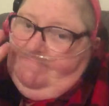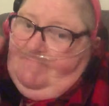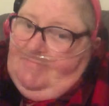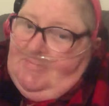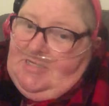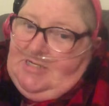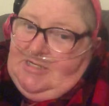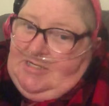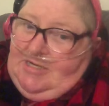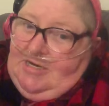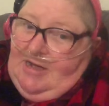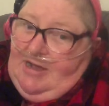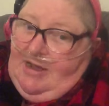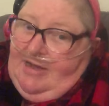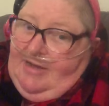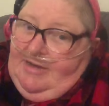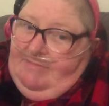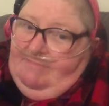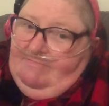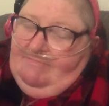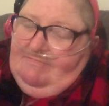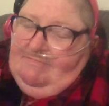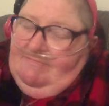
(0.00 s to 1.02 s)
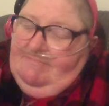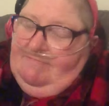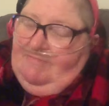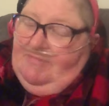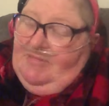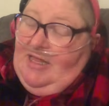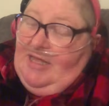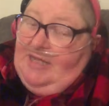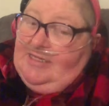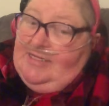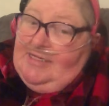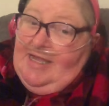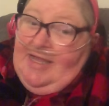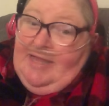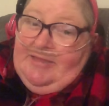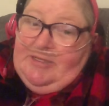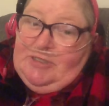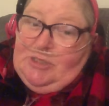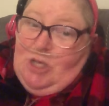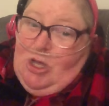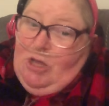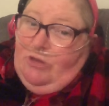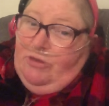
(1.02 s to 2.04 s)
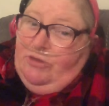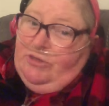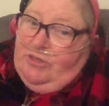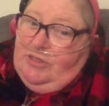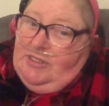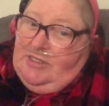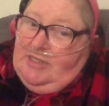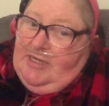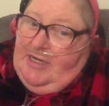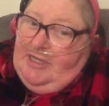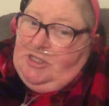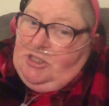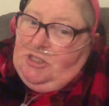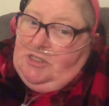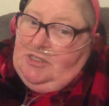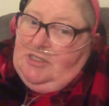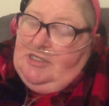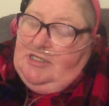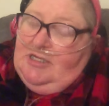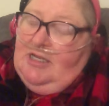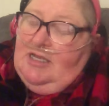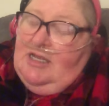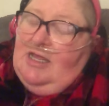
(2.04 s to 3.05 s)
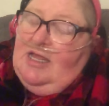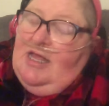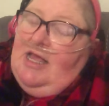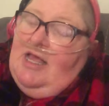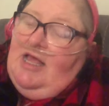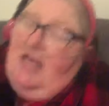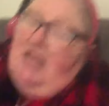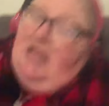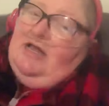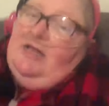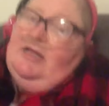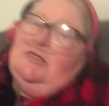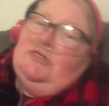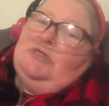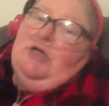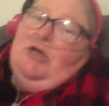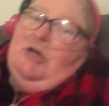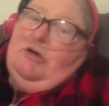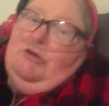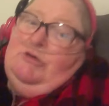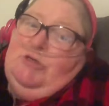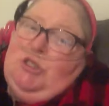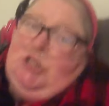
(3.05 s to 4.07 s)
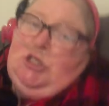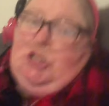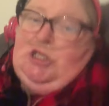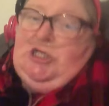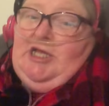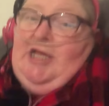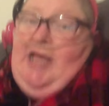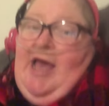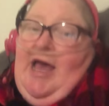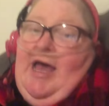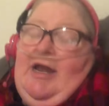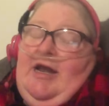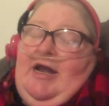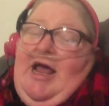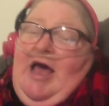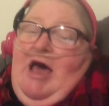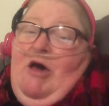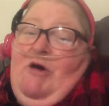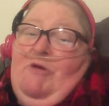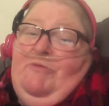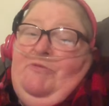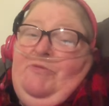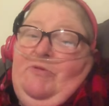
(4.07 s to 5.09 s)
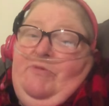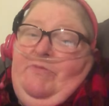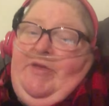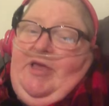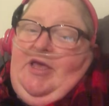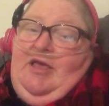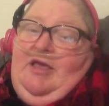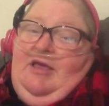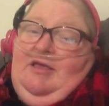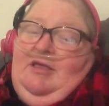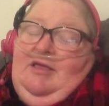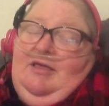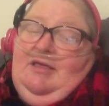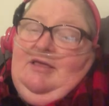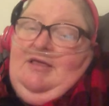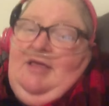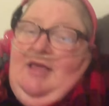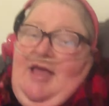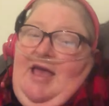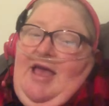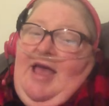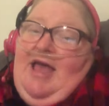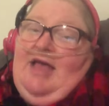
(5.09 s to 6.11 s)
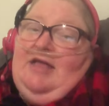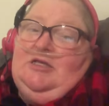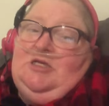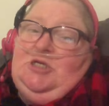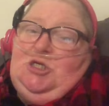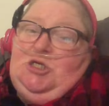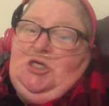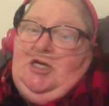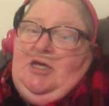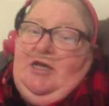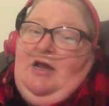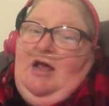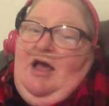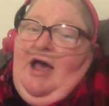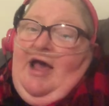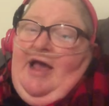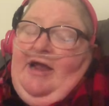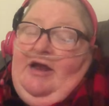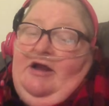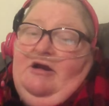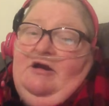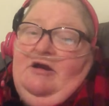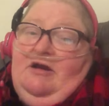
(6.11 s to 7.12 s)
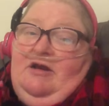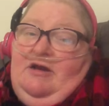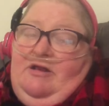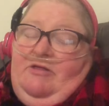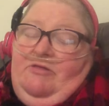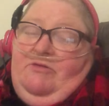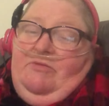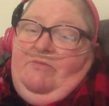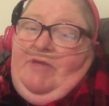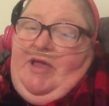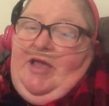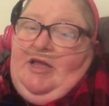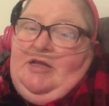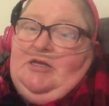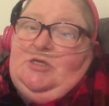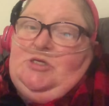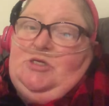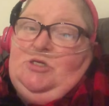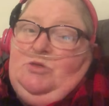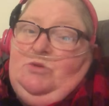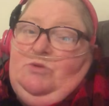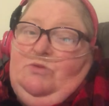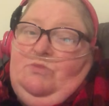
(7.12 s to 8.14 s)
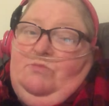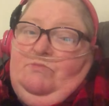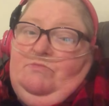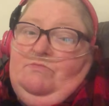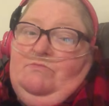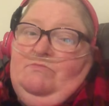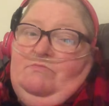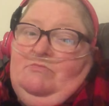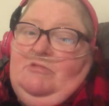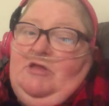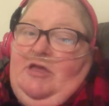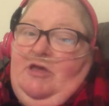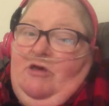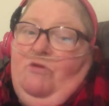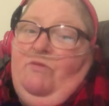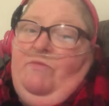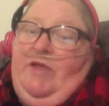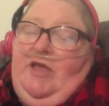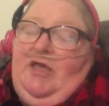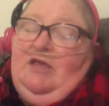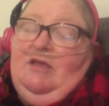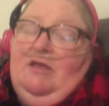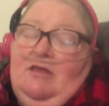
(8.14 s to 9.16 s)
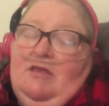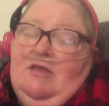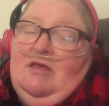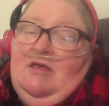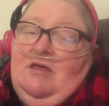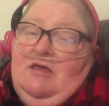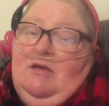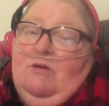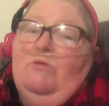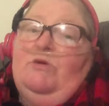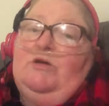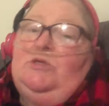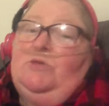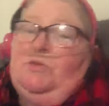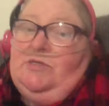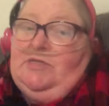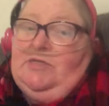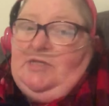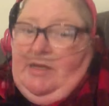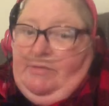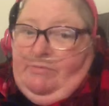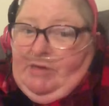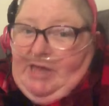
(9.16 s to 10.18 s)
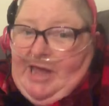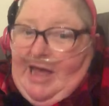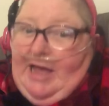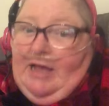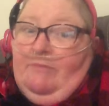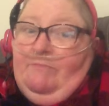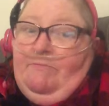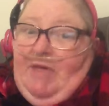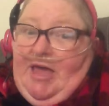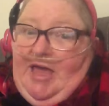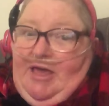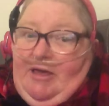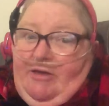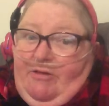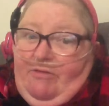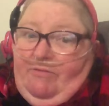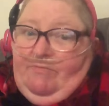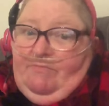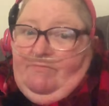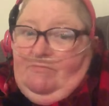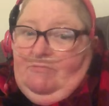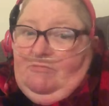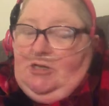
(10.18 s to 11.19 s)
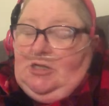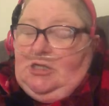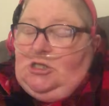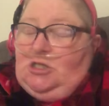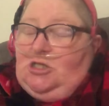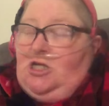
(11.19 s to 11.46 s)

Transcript: did not. Like I said, this is all hallucinations. So she had it out for me, and she had hired another man to kill me, which was a black male, which